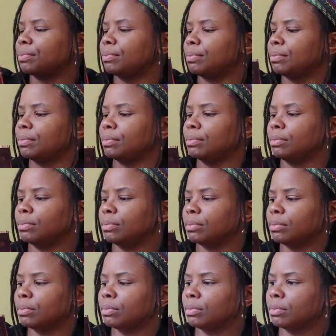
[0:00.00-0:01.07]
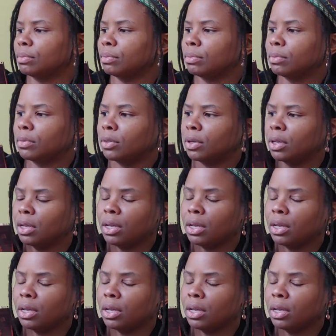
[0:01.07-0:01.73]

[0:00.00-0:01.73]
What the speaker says: Nothing is said.